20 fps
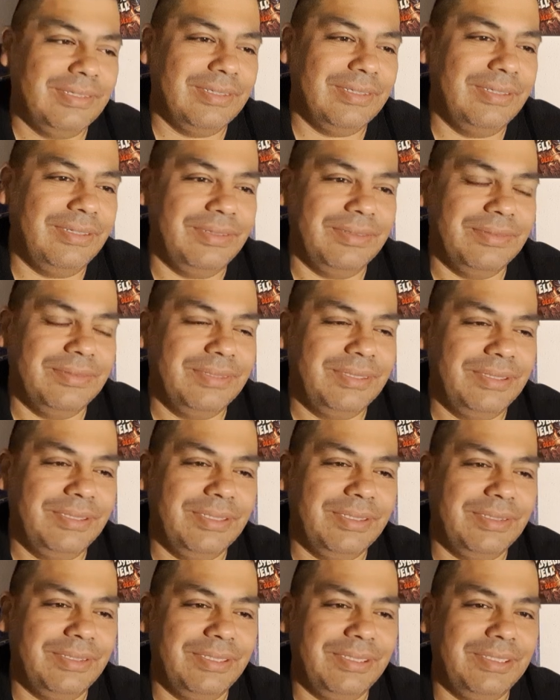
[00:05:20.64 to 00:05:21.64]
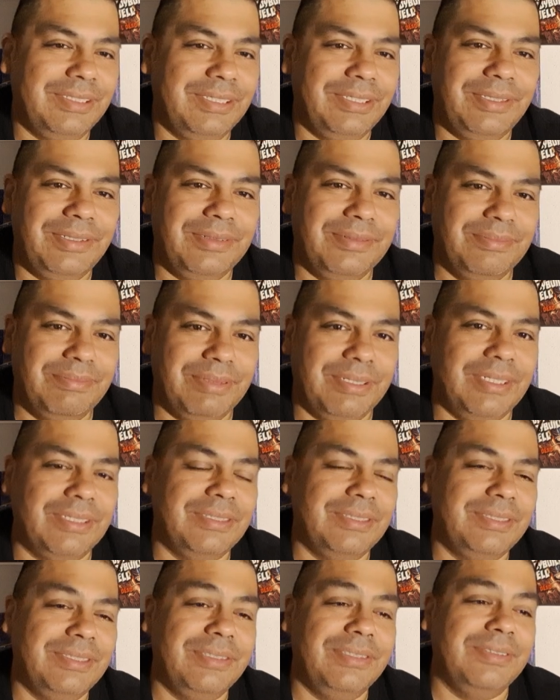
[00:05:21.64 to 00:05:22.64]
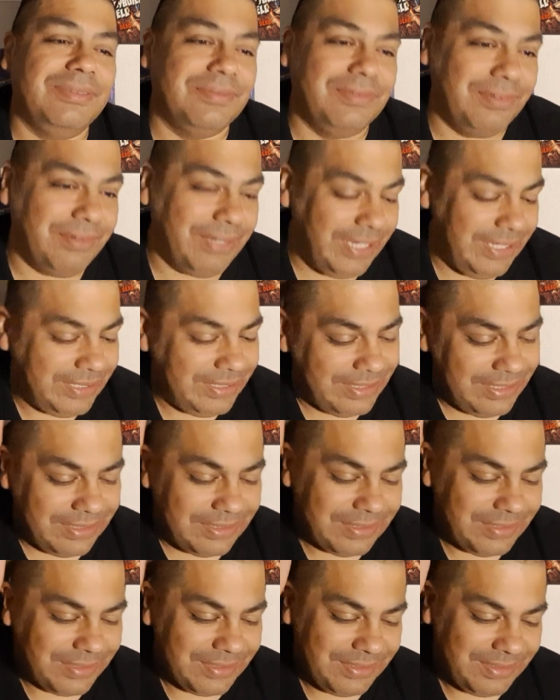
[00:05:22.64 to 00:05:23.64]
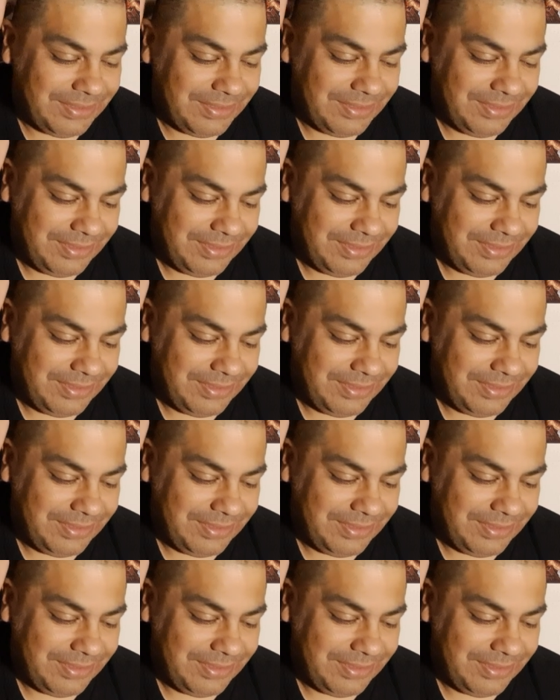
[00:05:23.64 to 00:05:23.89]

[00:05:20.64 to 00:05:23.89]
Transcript: you know she couldn't continue, but she's great in this.